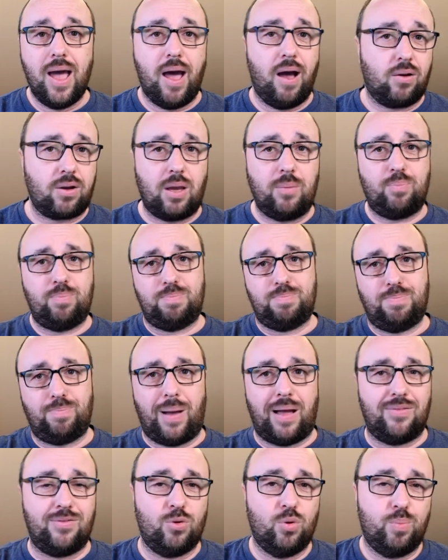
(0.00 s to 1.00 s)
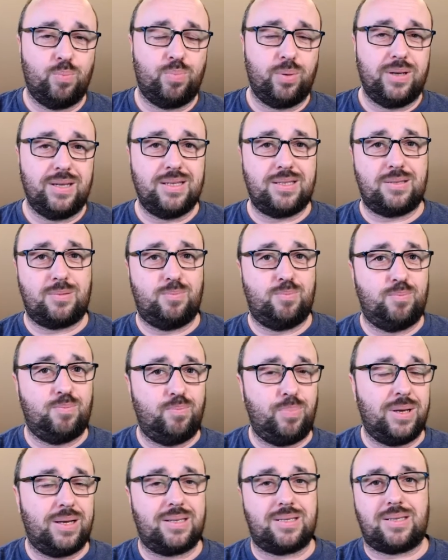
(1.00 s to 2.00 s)
Okay, Pavel, please
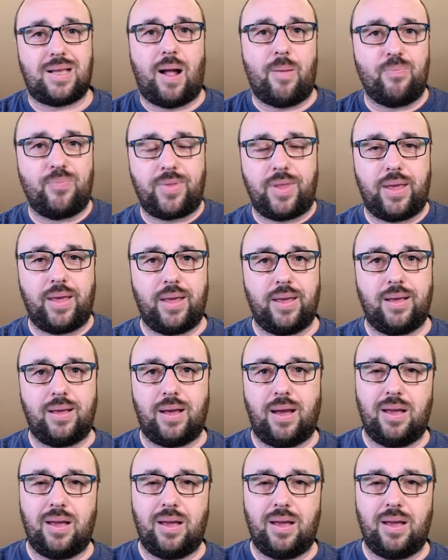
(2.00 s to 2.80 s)
pick something.